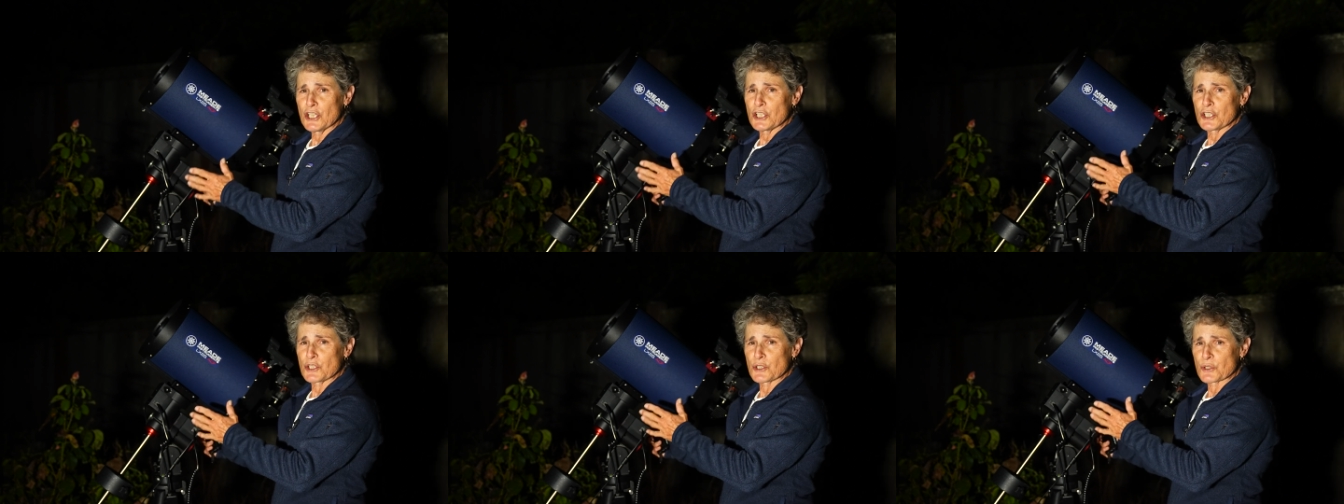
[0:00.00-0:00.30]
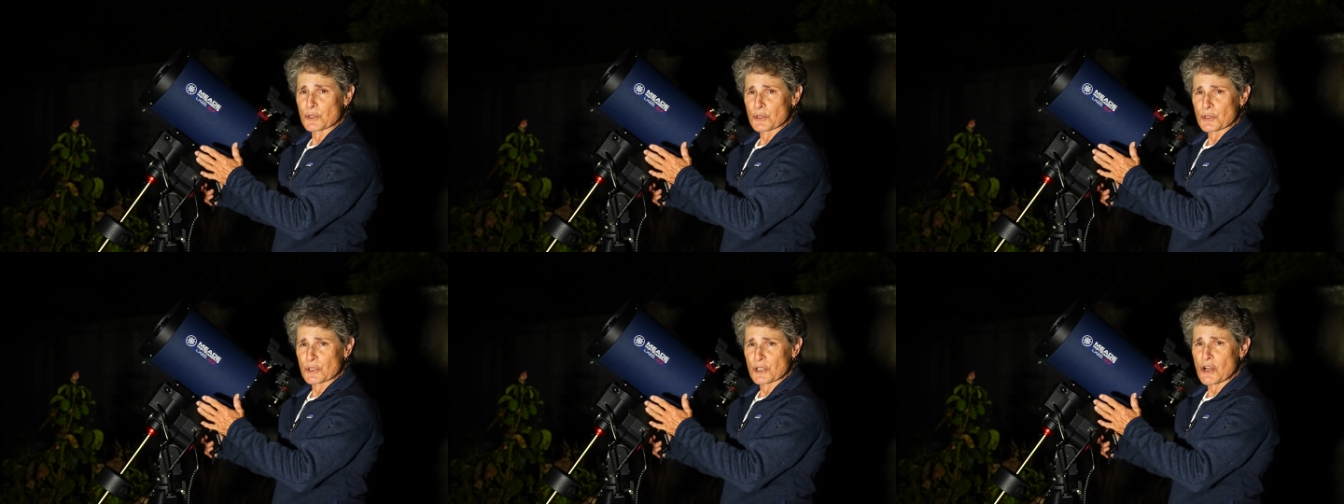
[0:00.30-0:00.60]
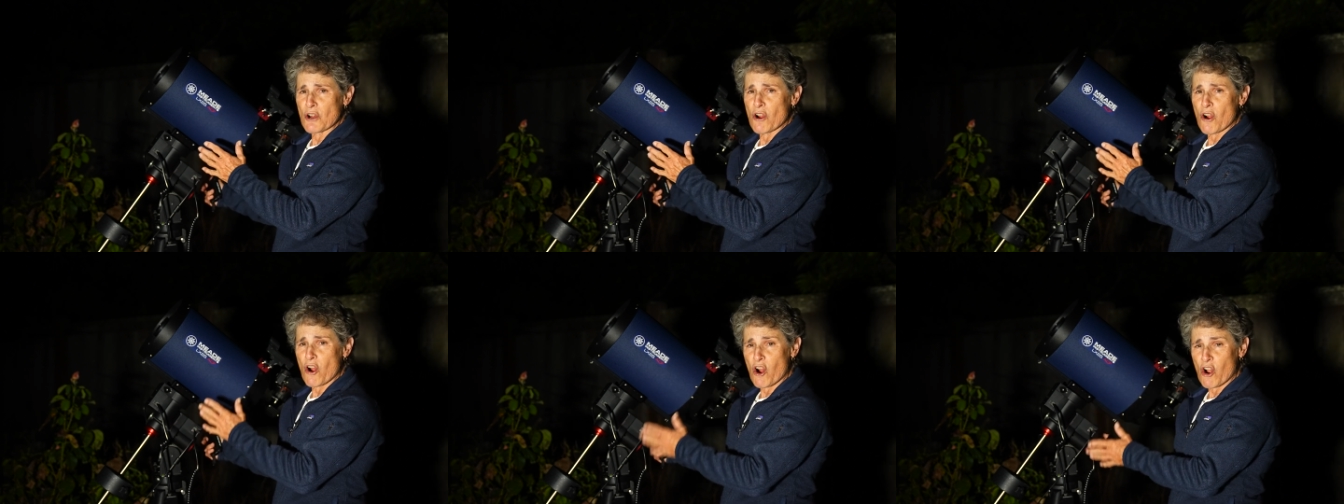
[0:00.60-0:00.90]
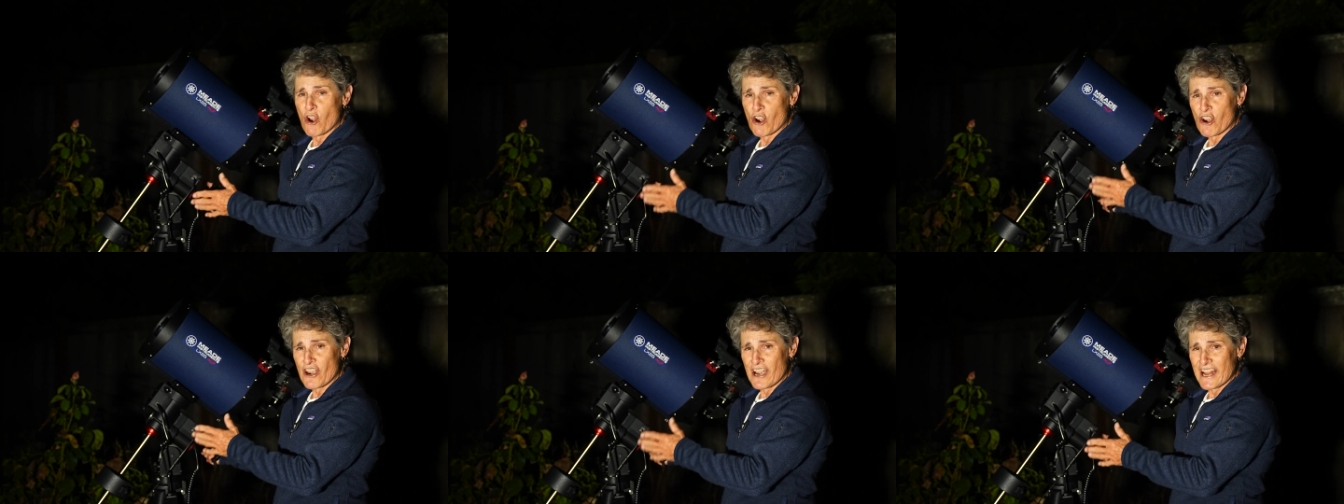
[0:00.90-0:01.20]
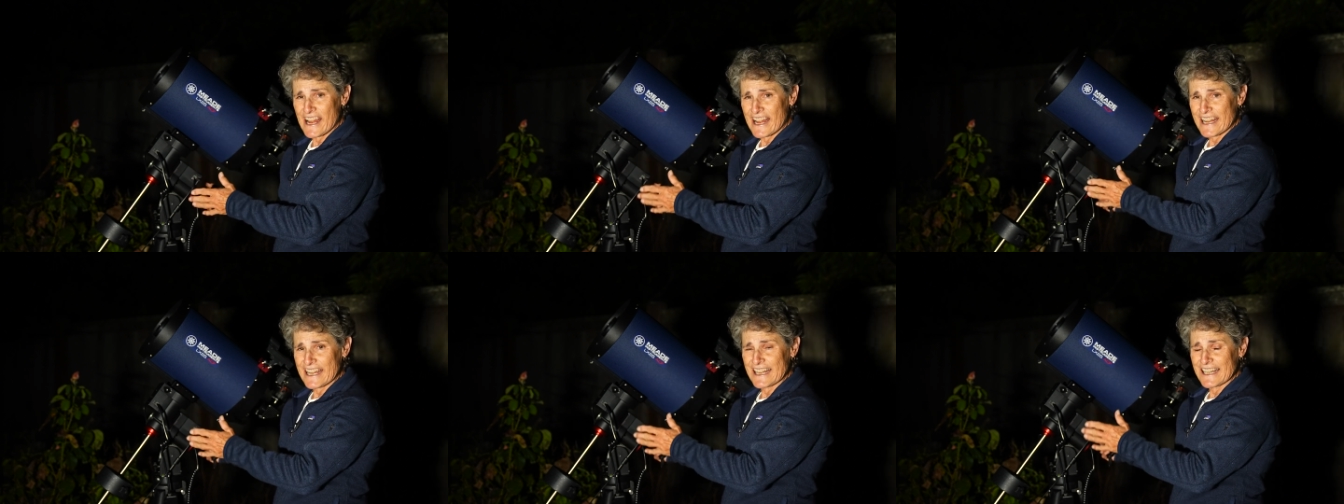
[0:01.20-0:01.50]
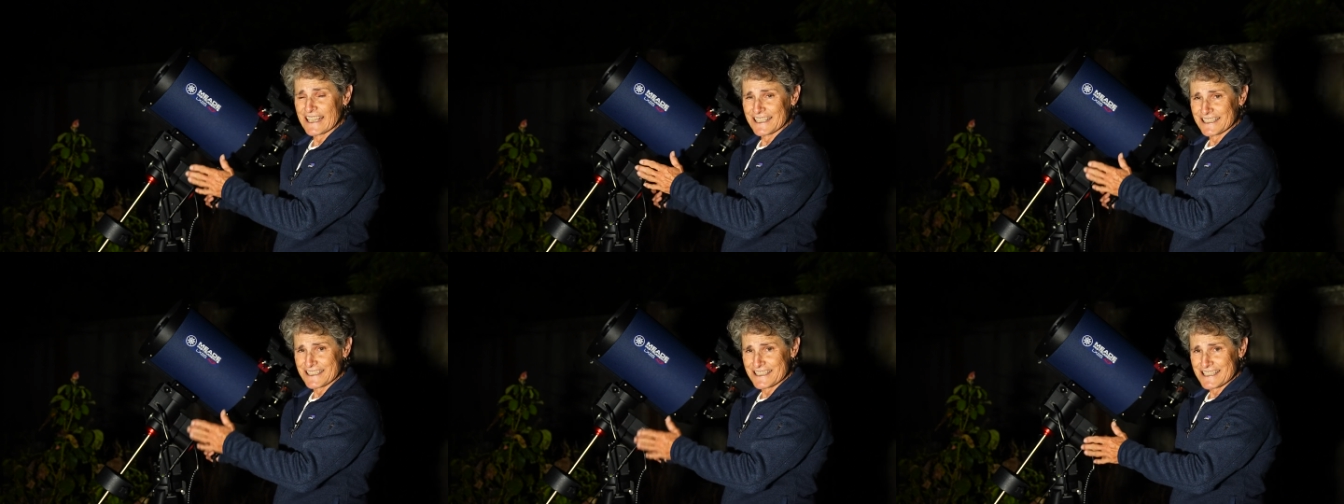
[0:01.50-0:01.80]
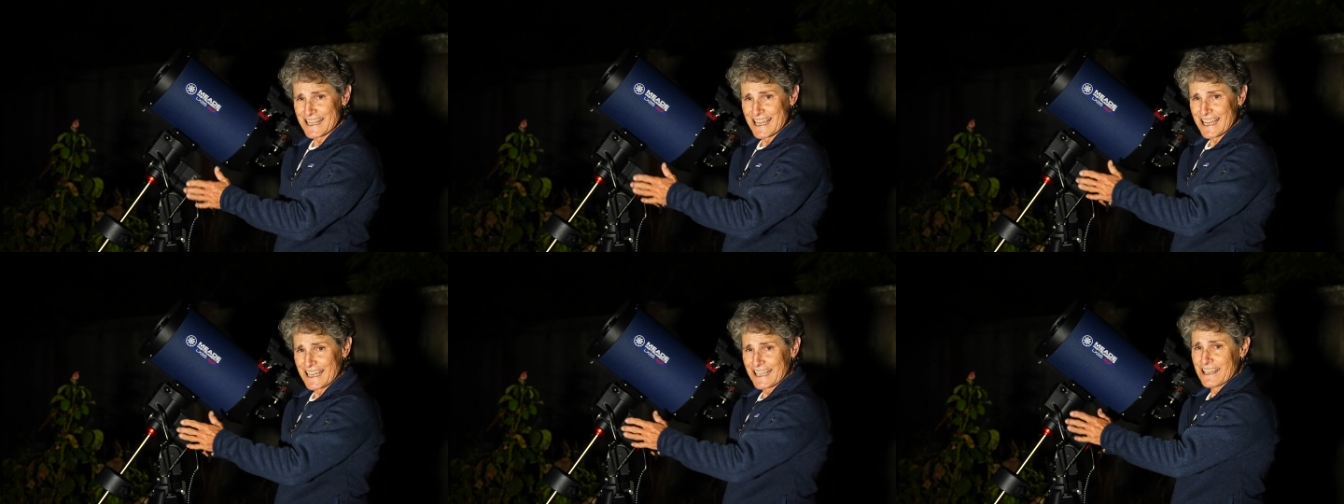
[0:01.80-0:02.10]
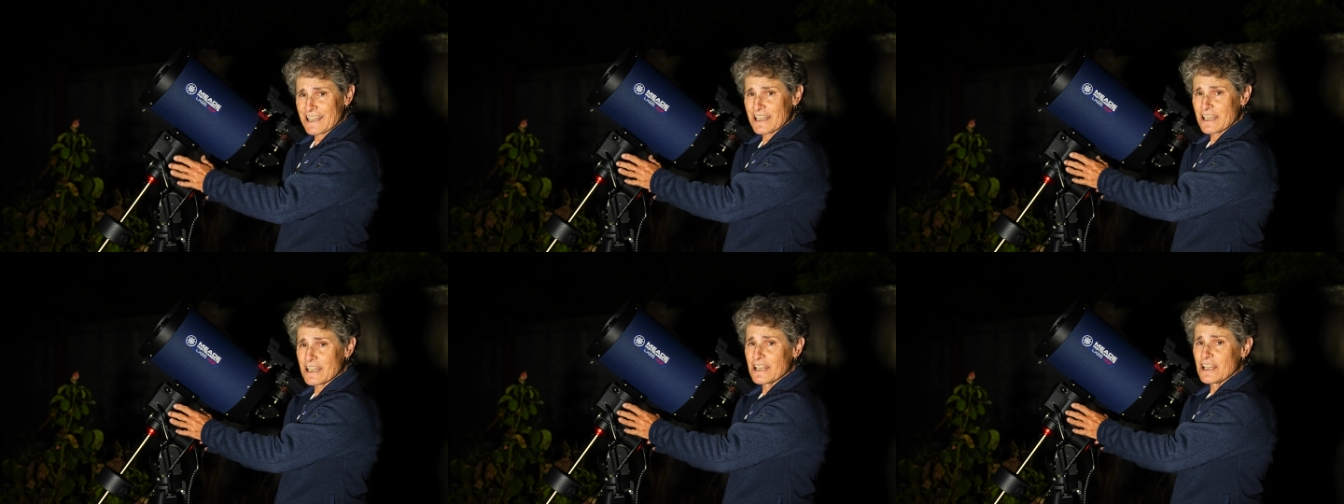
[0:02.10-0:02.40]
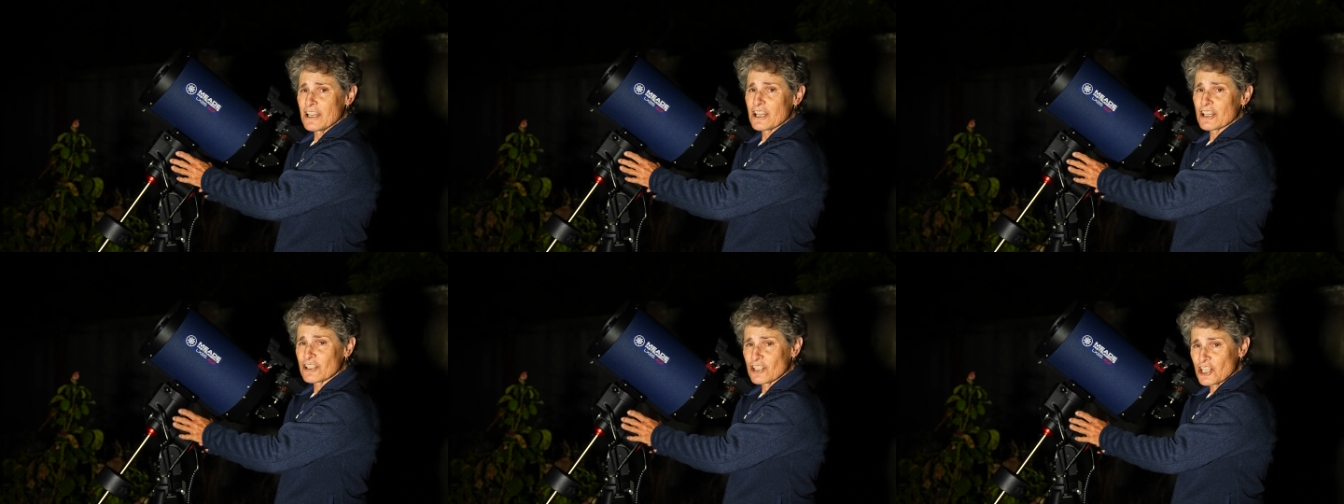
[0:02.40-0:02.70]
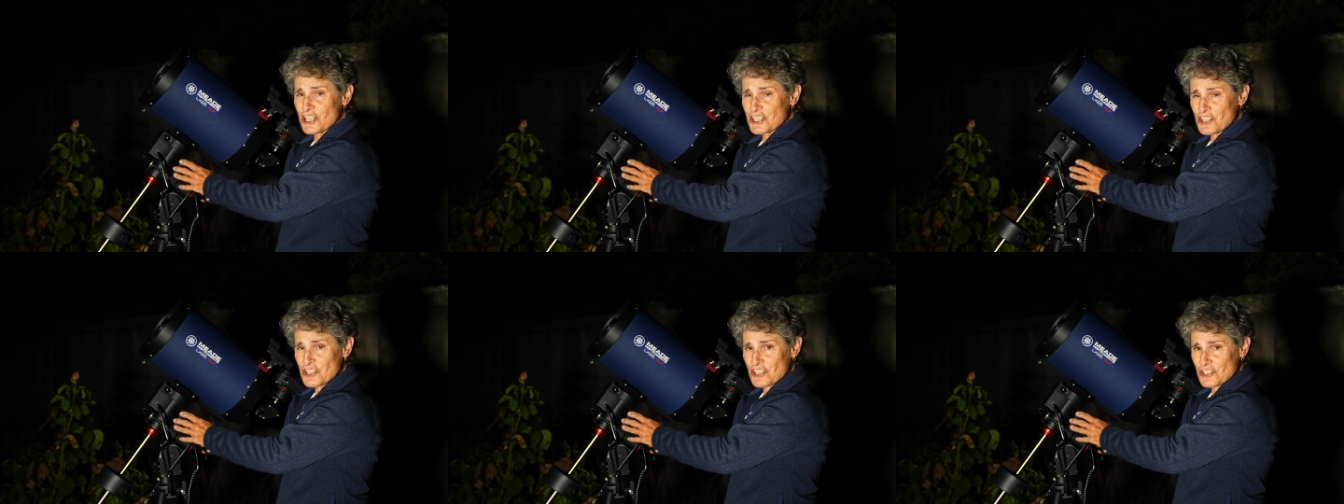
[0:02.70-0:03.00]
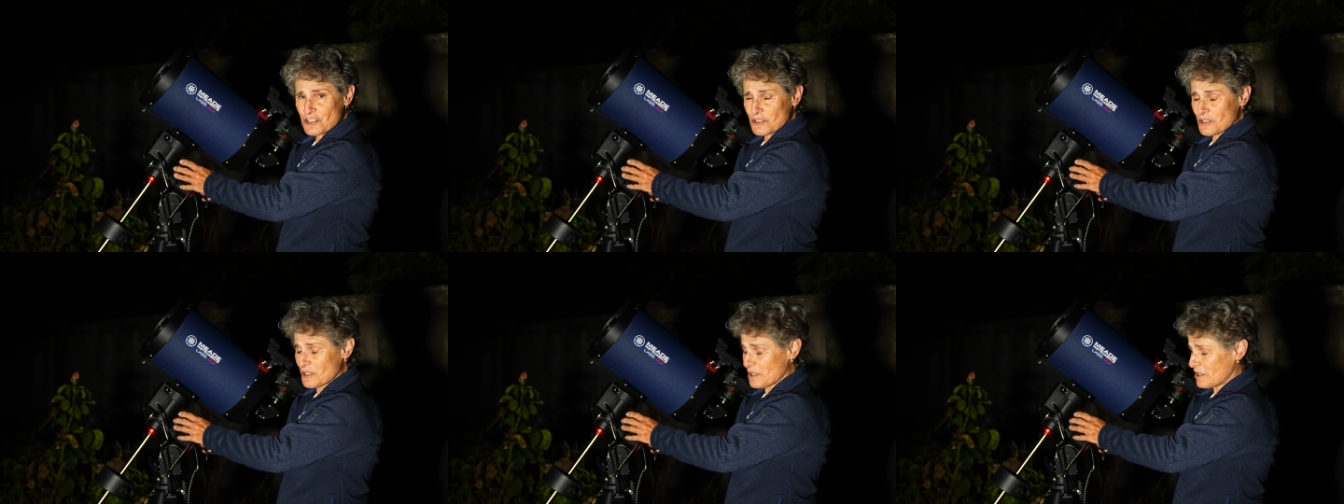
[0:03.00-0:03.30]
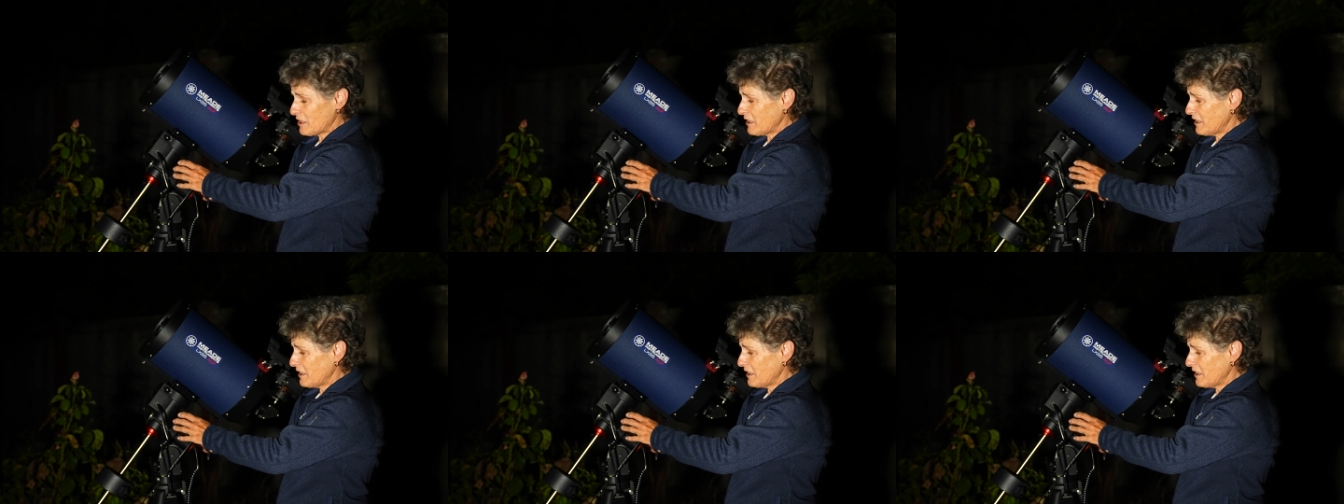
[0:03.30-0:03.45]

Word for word: your RA and Dec clutches